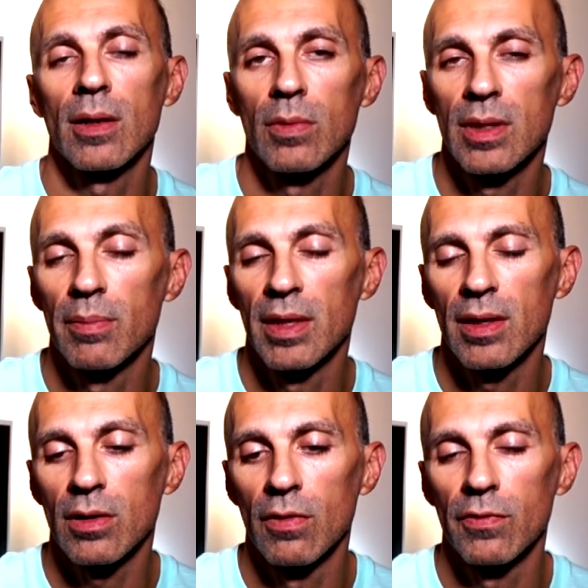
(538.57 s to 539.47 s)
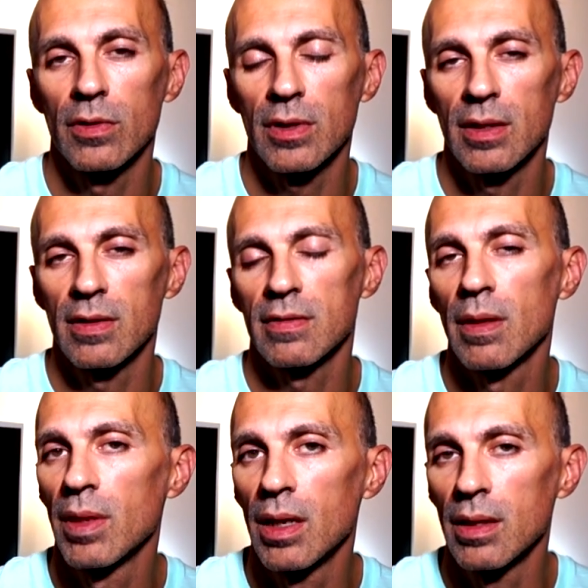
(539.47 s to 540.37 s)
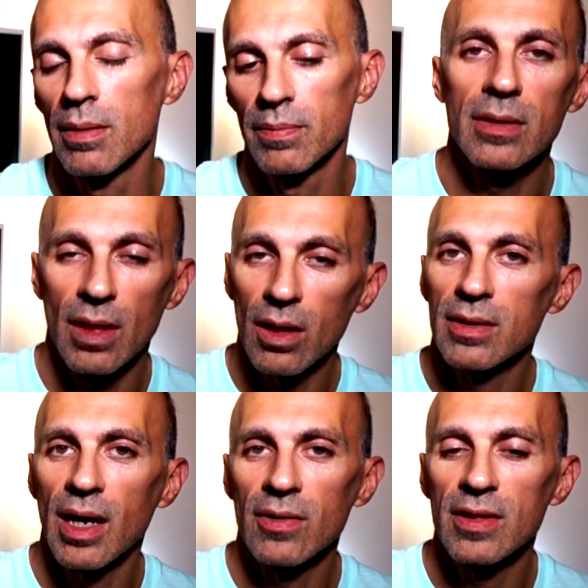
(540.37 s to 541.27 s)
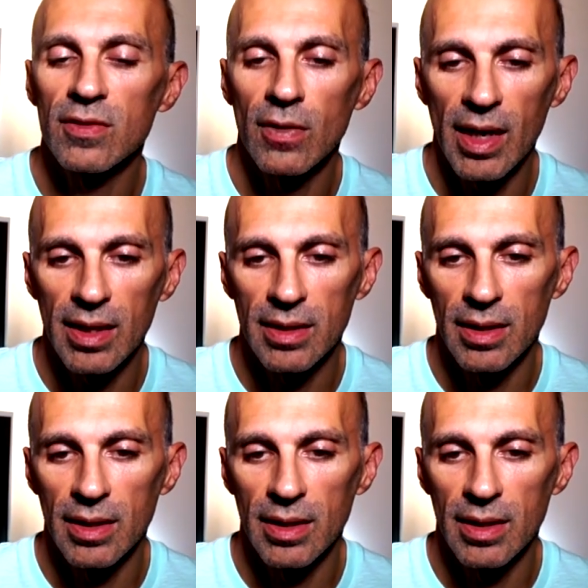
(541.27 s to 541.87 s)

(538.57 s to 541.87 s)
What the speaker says: with a better comfort and stability. The lockdown is great